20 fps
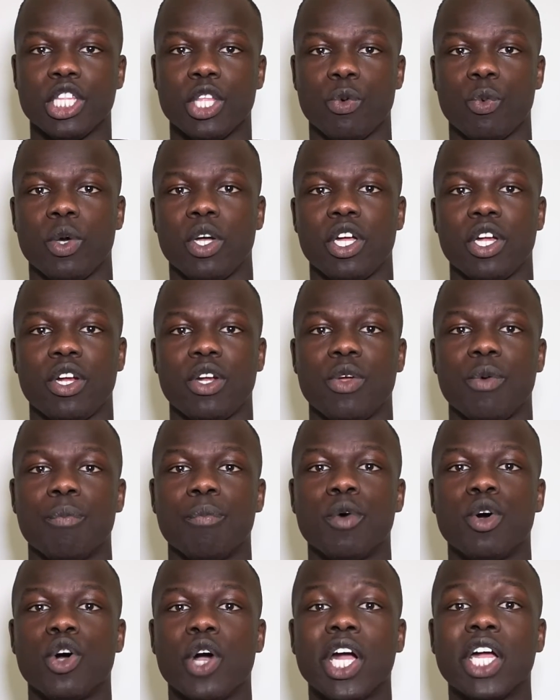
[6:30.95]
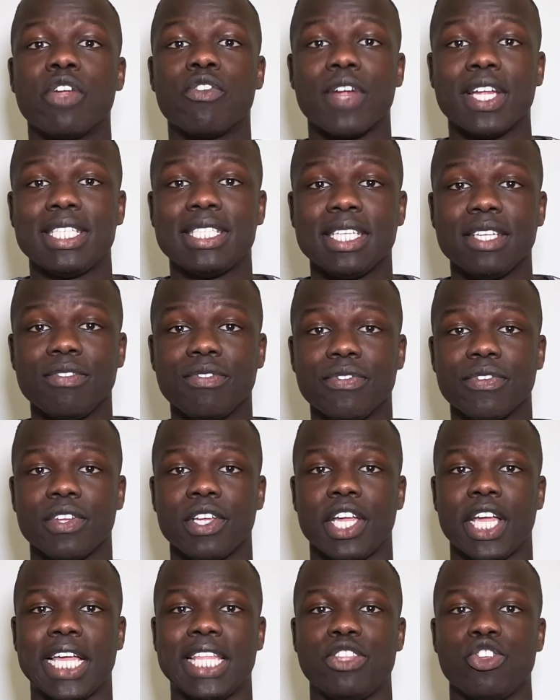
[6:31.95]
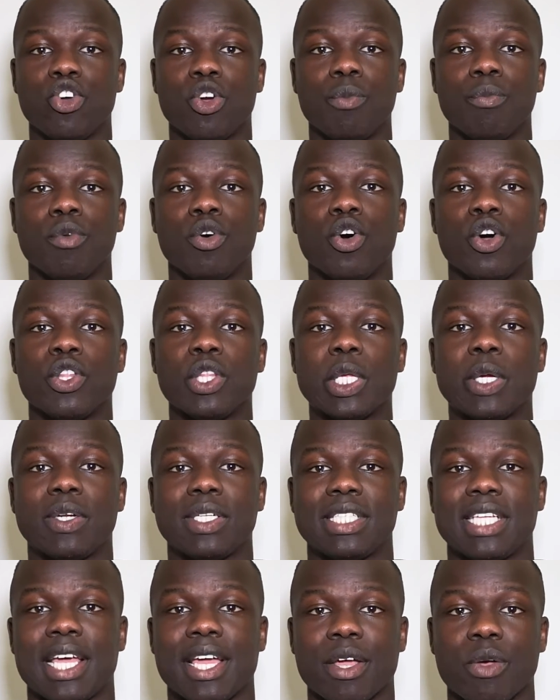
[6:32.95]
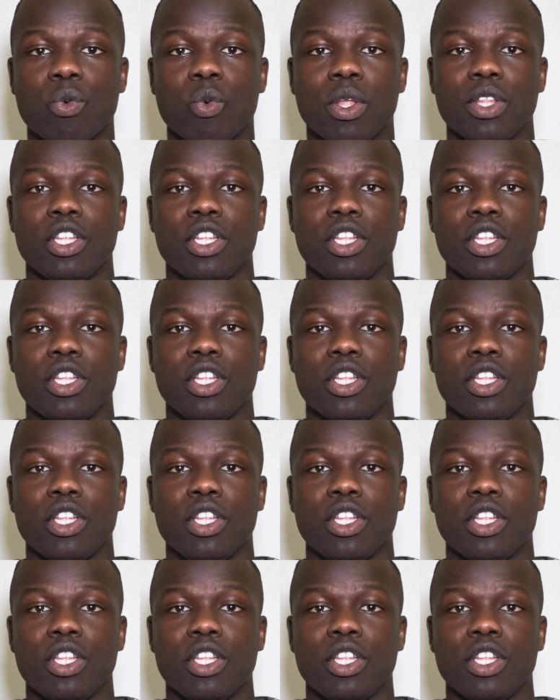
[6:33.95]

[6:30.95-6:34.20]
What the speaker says: they were more aggressive and they were more on their attack.